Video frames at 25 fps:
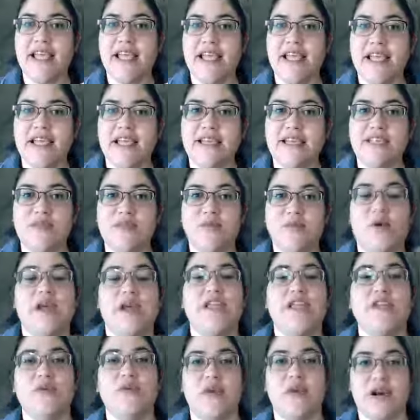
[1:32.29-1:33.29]
is
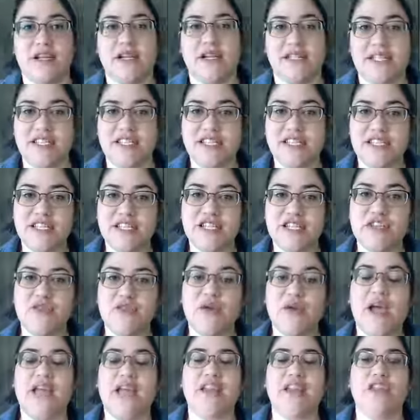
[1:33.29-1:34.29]
what you are addicted
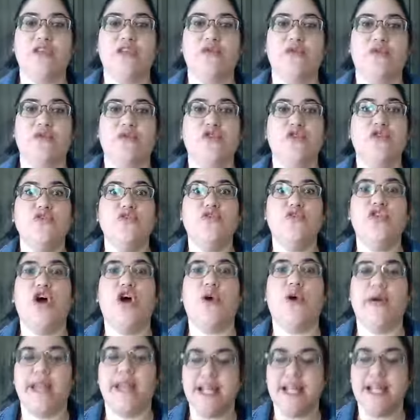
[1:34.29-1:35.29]
to and you you
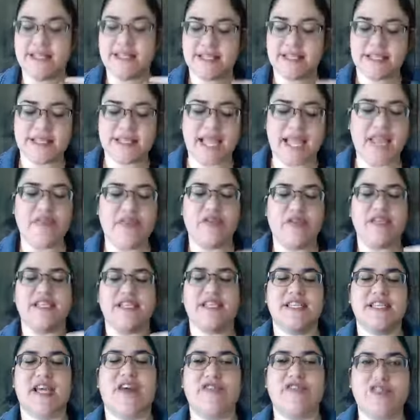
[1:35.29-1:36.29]
know it it's safe it's
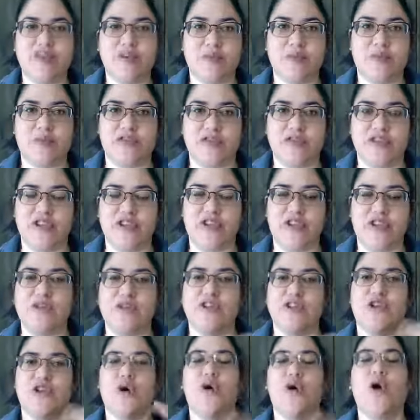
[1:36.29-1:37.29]
comfortable for you
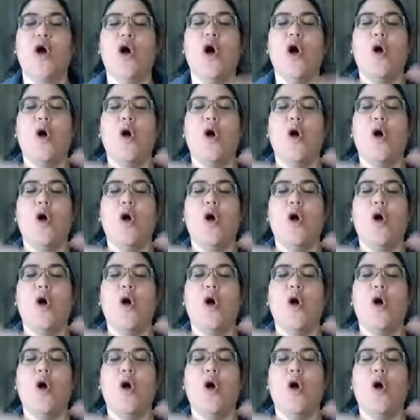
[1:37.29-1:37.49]
so